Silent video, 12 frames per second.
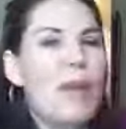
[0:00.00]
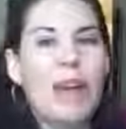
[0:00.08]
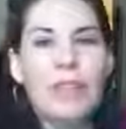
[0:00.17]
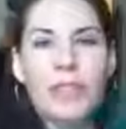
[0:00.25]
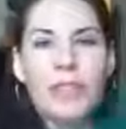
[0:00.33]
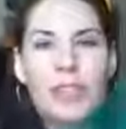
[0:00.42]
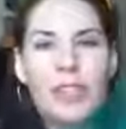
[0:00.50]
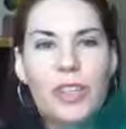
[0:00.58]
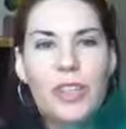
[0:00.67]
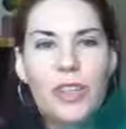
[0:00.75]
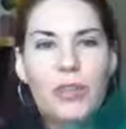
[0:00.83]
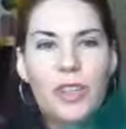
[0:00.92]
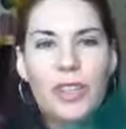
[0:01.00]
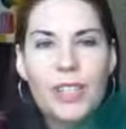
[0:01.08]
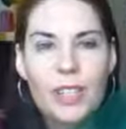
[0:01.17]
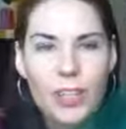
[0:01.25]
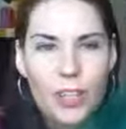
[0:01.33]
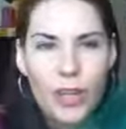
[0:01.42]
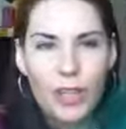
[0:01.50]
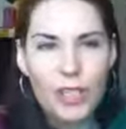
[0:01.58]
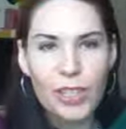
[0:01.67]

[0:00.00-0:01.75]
paired it with this cute vintage shirt.